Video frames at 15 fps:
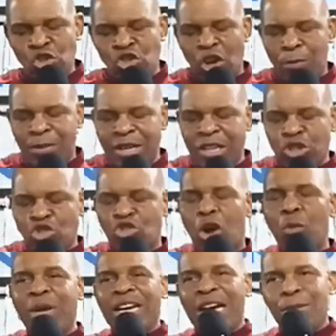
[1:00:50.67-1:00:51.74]
something is
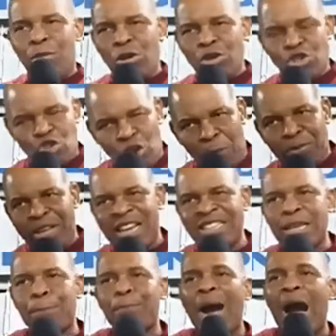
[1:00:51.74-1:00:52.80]
wrong with them, or something is
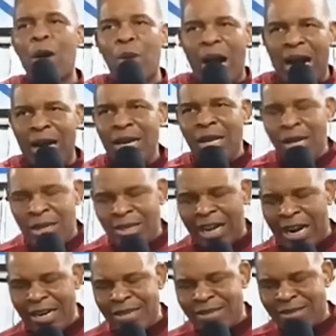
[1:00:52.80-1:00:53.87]
a power
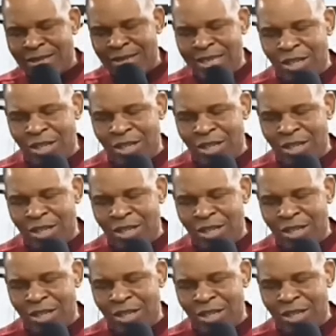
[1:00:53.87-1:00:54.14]
that is,